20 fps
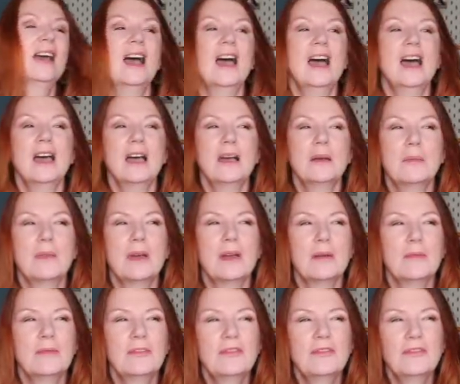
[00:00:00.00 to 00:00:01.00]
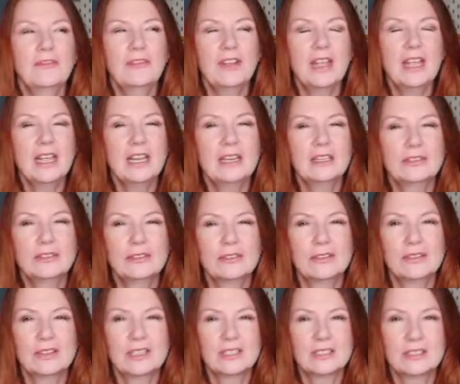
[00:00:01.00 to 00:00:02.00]
I'm fairly
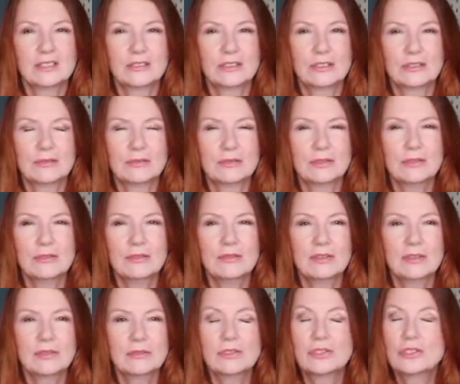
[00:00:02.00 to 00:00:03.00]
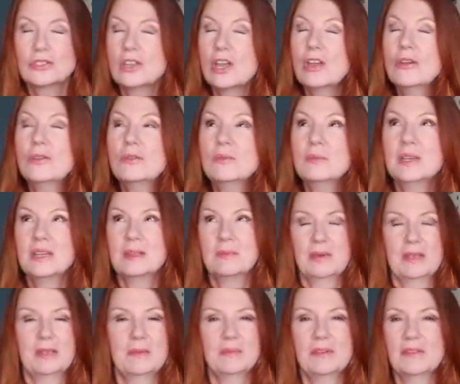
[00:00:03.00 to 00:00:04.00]
sure there's a tutorial. So many
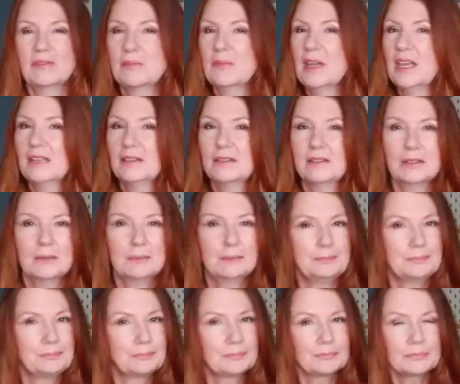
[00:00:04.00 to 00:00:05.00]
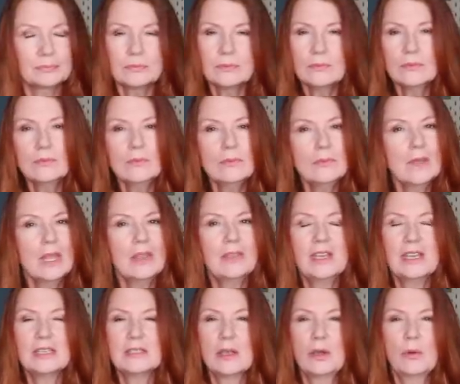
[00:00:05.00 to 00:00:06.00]
people have made them.
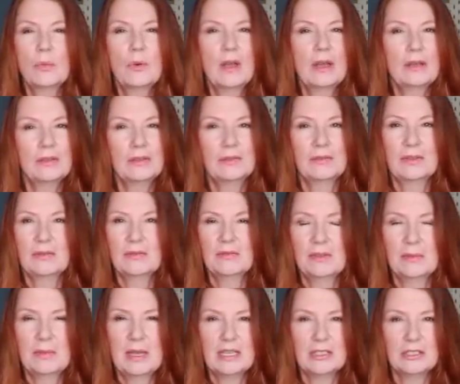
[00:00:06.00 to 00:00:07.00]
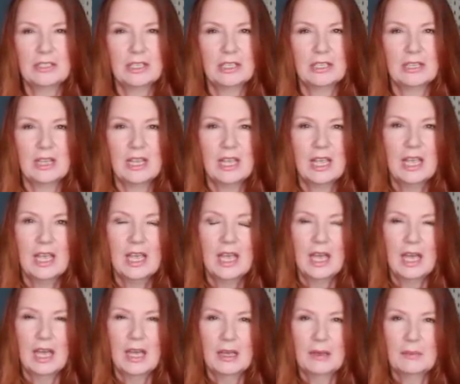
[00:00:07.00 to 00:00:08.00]
There's a wealth of information
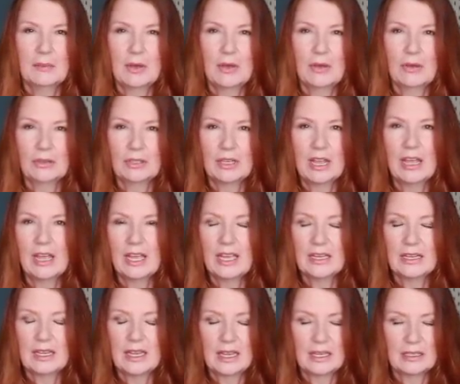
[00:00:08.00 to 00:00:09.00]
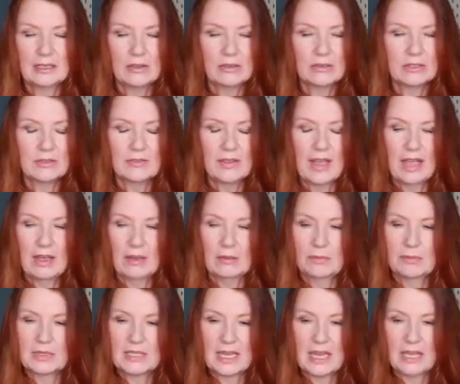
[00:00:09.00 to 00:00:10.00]
online and lots of
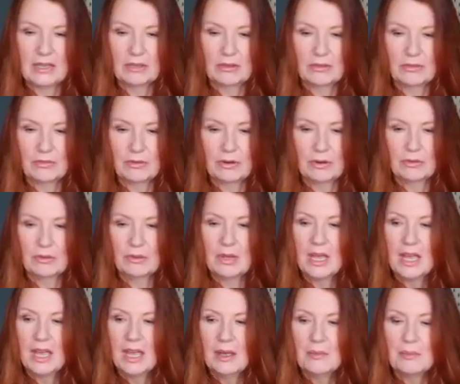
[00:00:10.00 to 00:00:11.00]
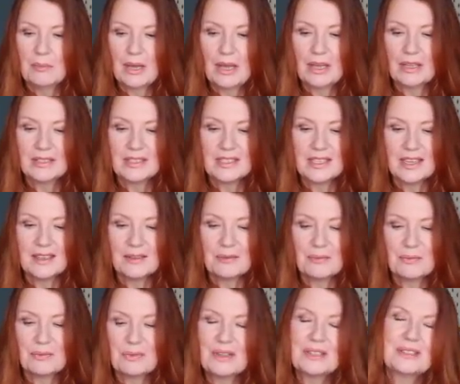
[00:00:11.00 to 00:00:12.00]
help to get you through. but
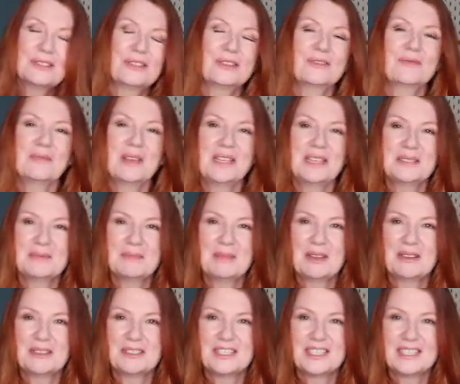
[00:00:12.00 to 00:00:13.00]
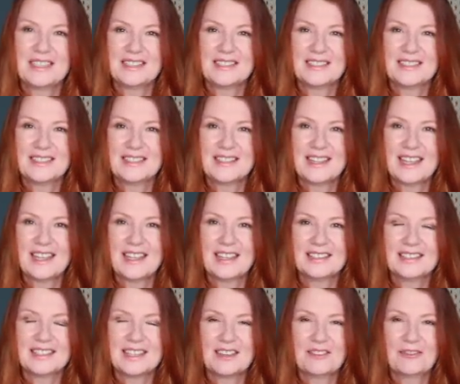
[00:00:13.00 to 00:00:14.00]
once you've made a pair of jeans
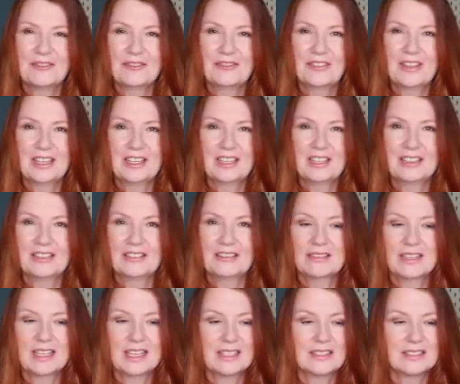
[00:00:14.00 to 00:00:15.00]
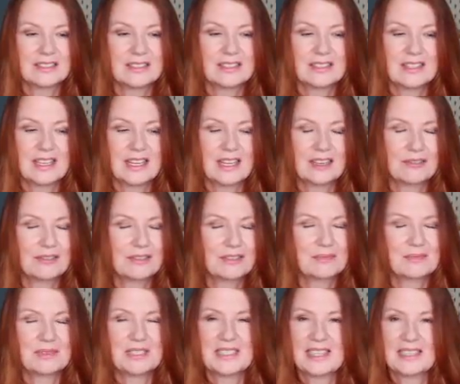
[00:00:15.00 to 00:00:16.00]
that fit you, it's
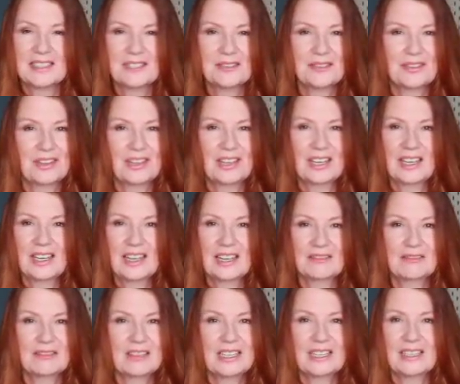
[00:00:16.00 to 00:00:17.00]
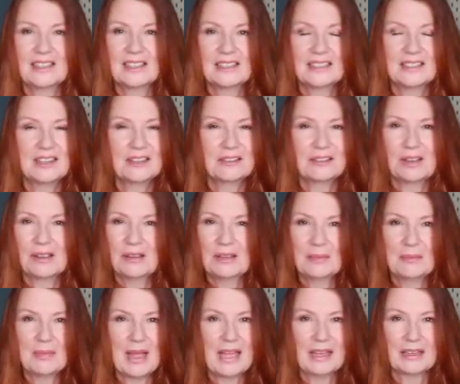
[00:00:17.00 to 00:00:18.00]
incredibly satisfying, and really there's no
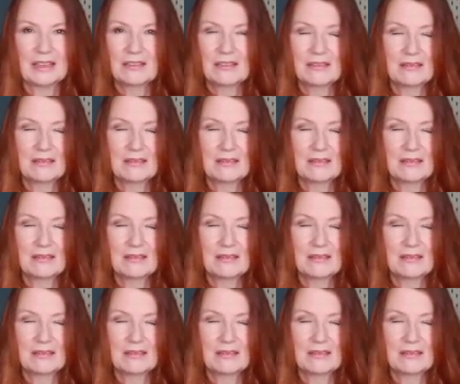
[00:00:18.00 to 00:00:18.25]
going back.